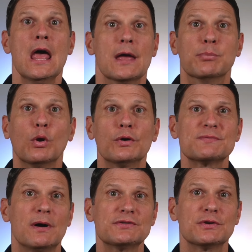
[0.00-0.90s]

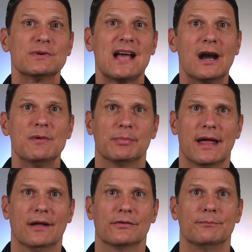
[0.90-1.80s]
Employer-sponsored retirement
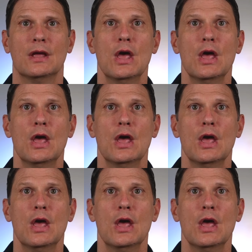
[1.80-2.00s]
plans.